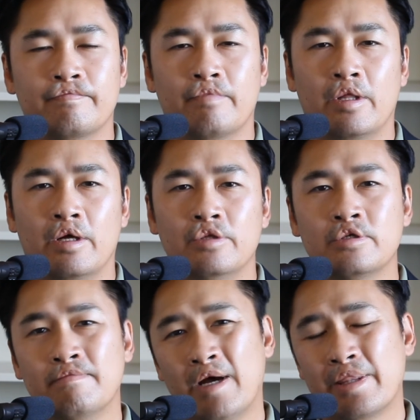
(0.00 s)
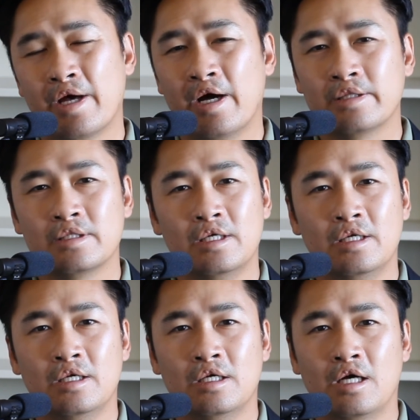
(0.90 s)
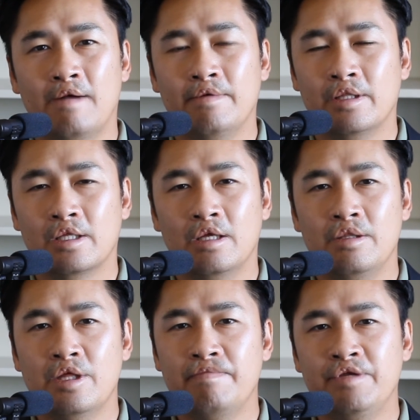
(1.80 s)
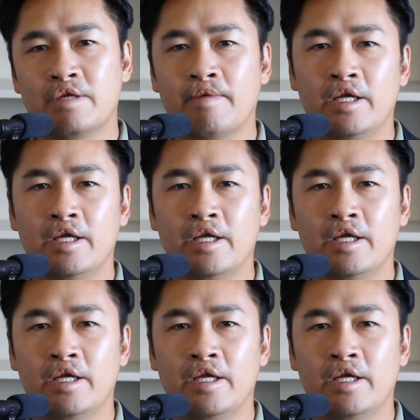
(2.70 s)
But those are my thoughts. It did pique my